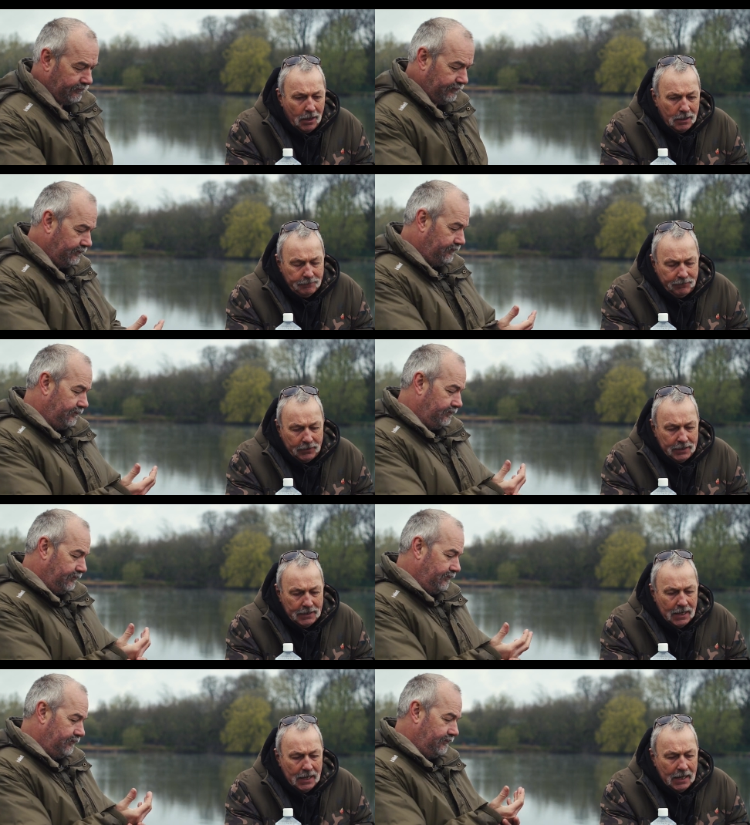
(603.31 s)

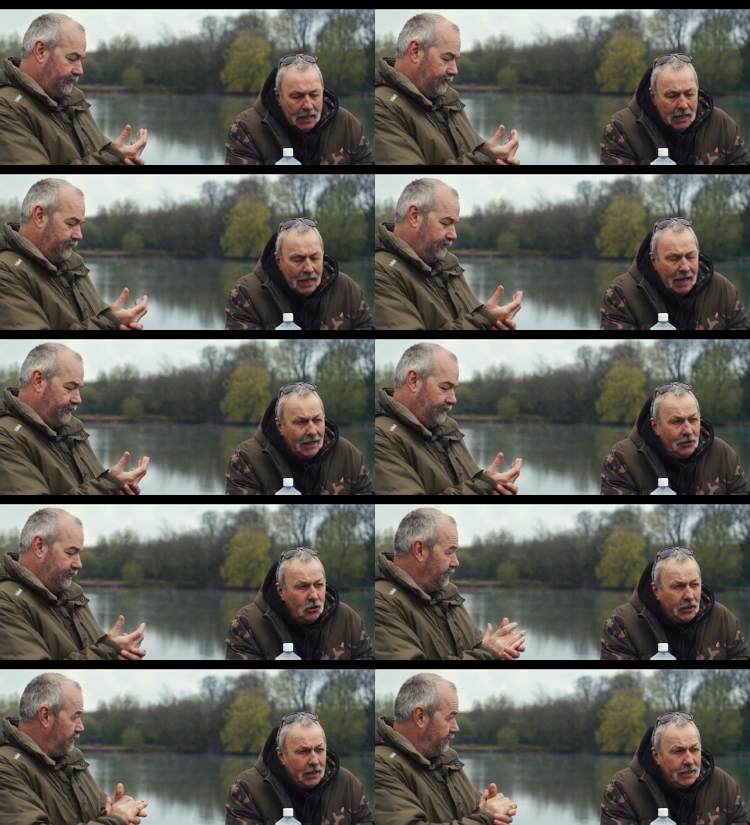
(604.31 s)
Speaker 1: hopefully, uh, and
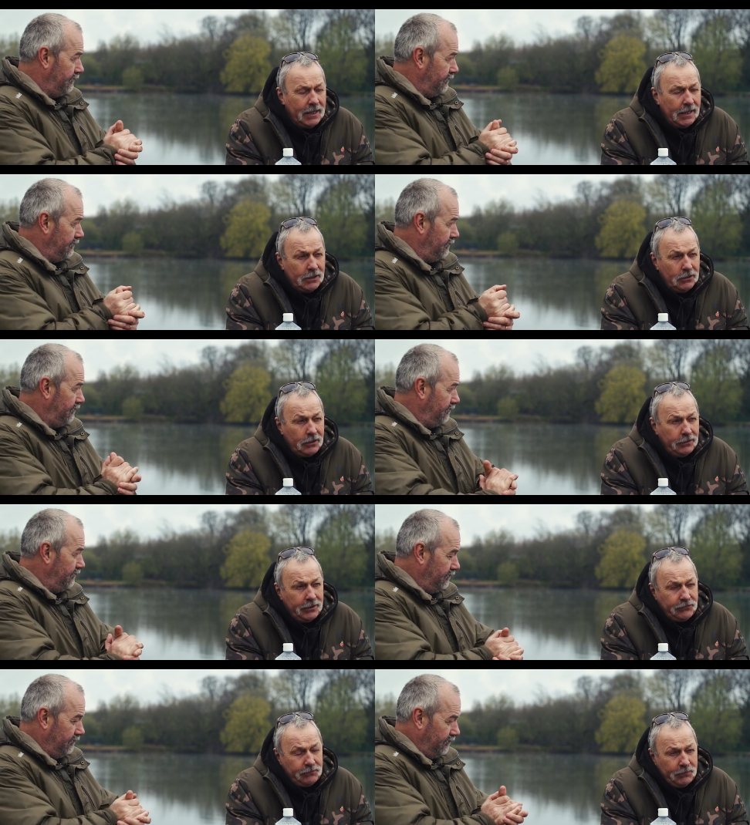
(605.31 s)
looking in good
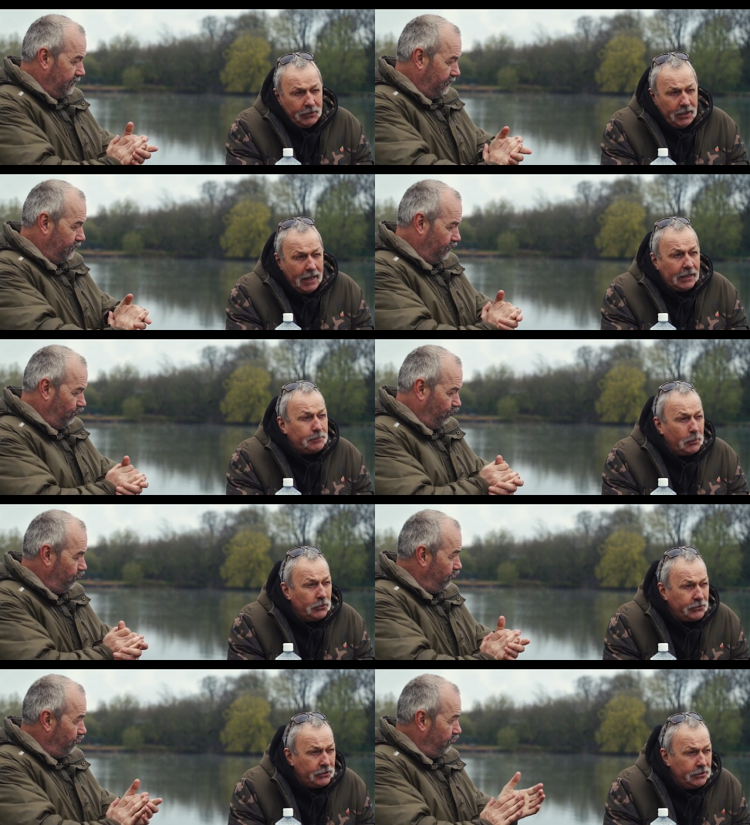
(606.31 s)
condition for the next
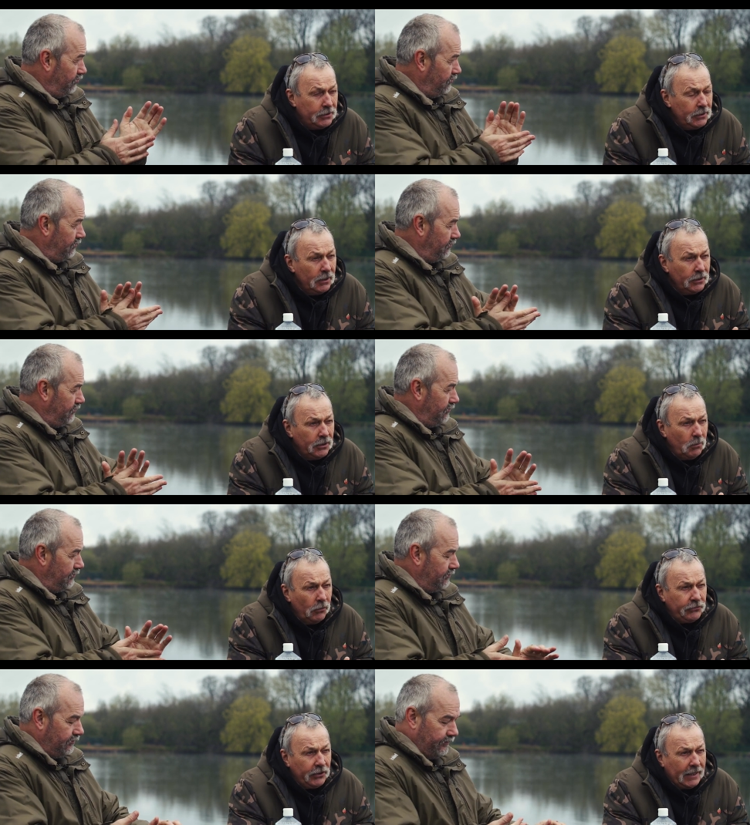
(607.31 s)
person that
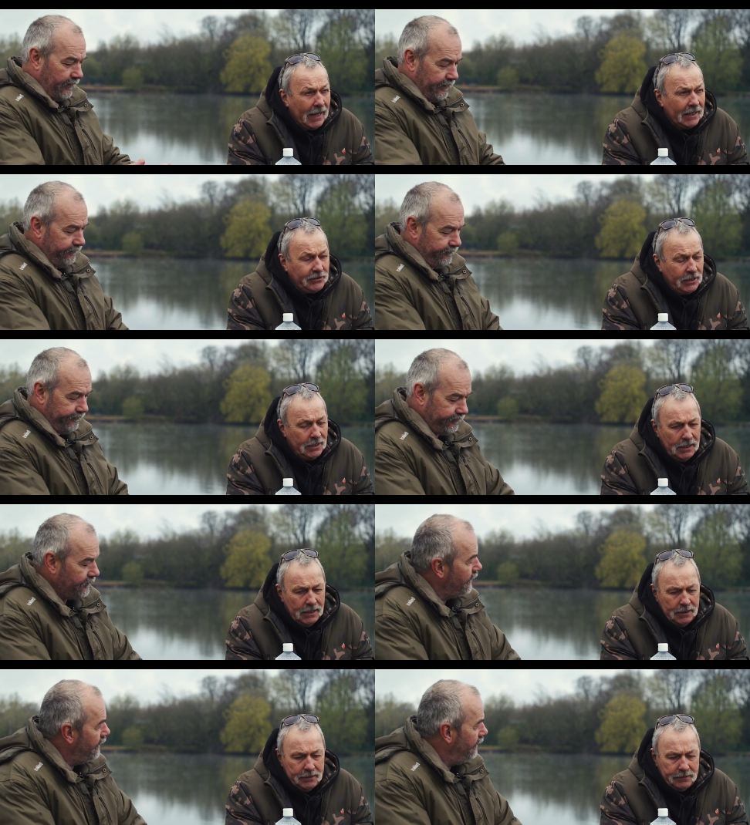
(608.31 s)
wants to catch it.
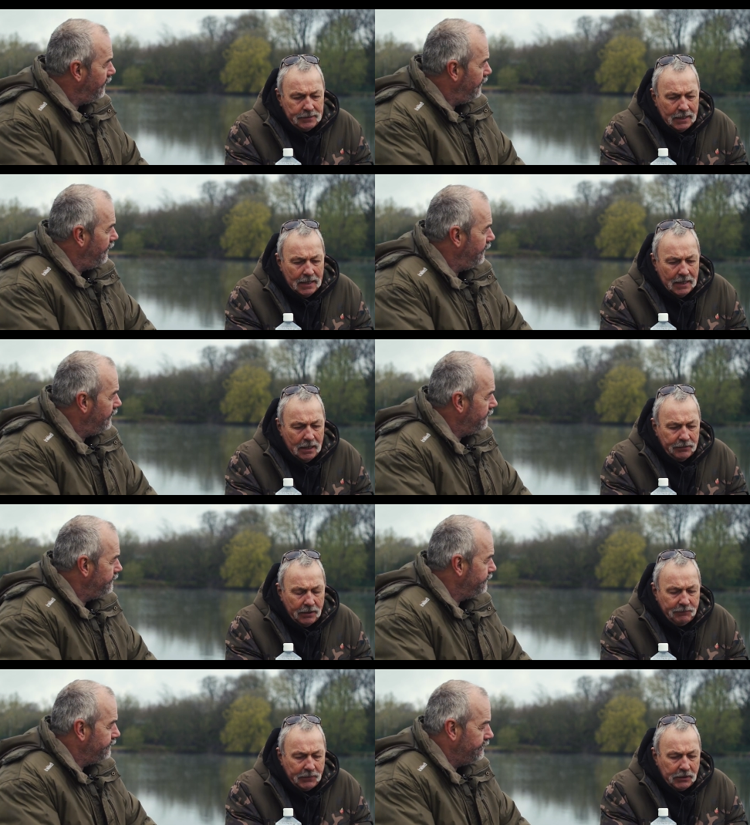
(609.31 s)
And uh, I
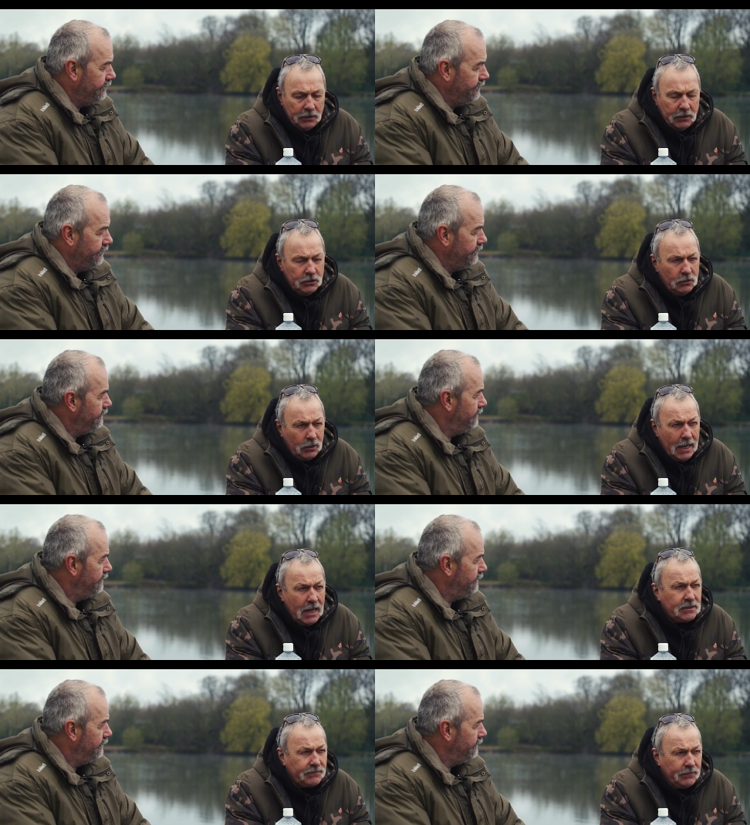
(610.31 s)
don't think you, you can
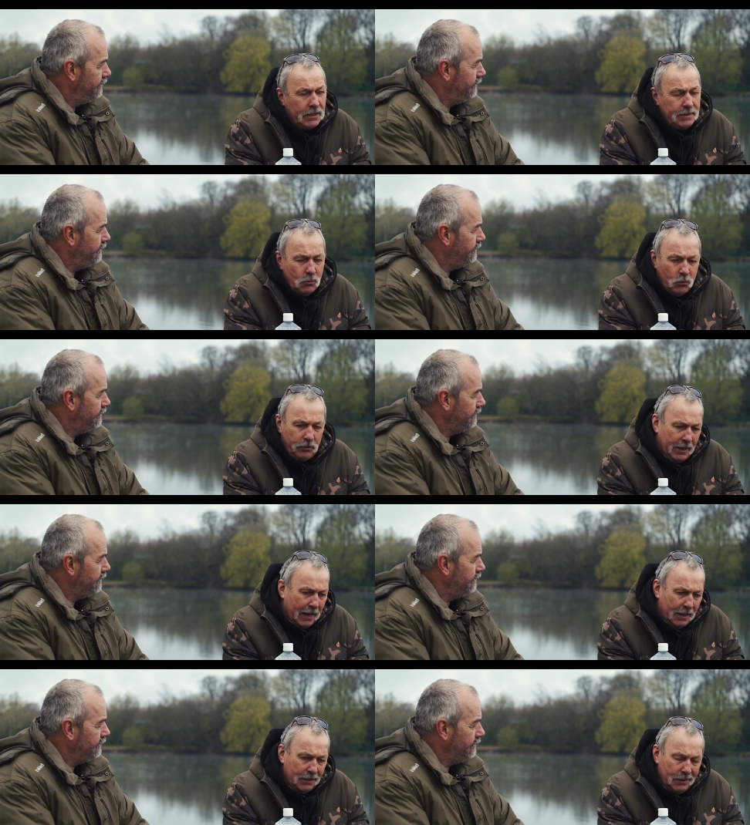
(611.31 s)
ask for any more than
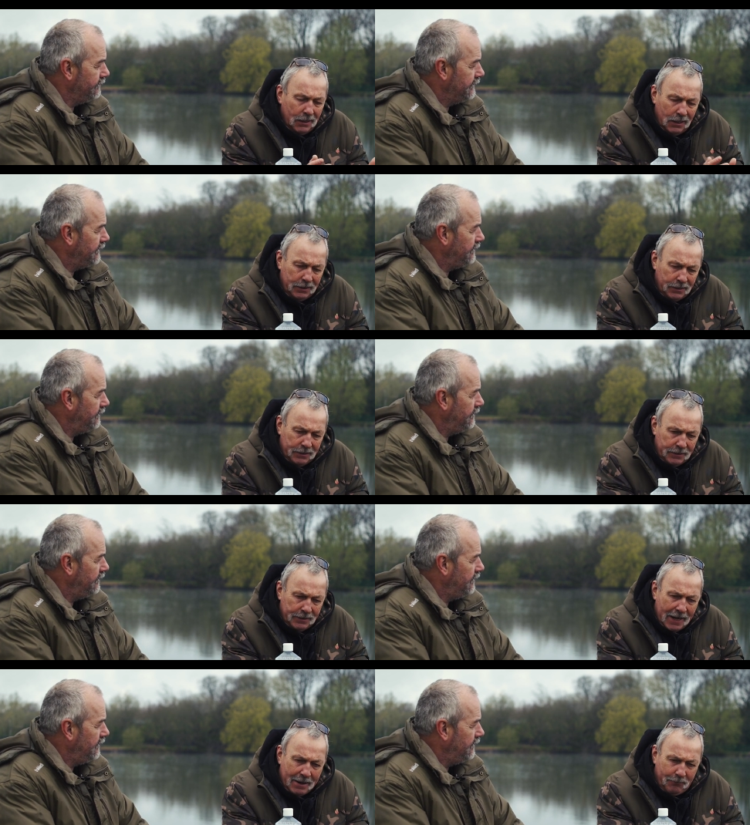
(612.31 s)
that. And the, the
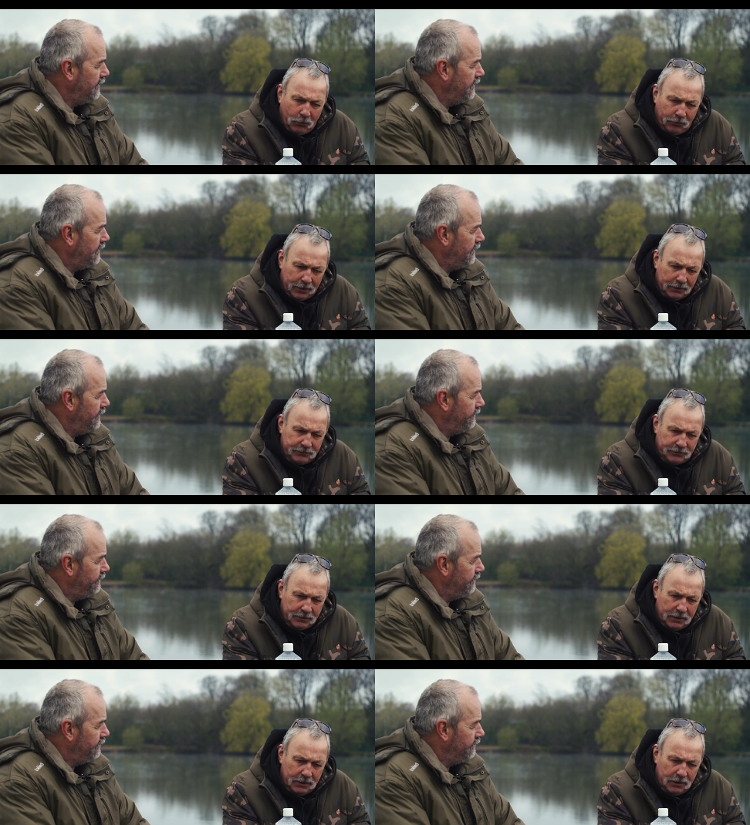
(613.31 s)
net products
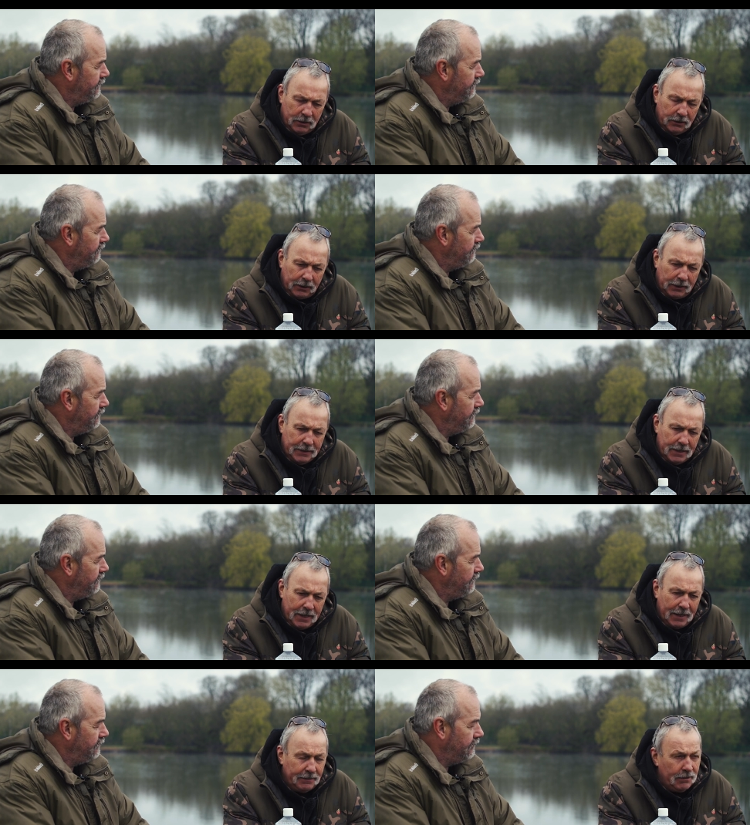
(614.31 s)
are, are cleaning
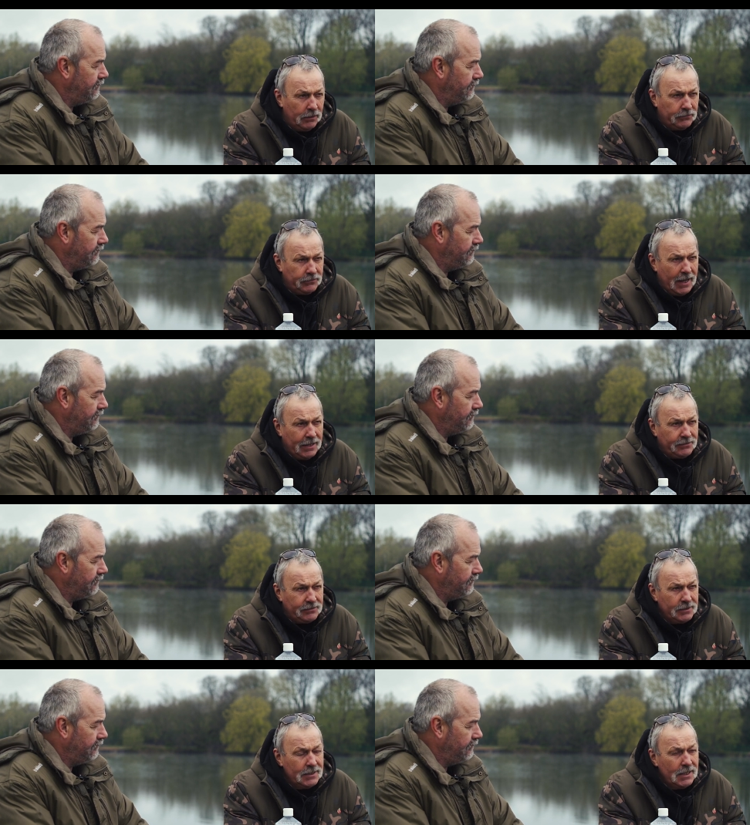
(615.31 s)
out those nets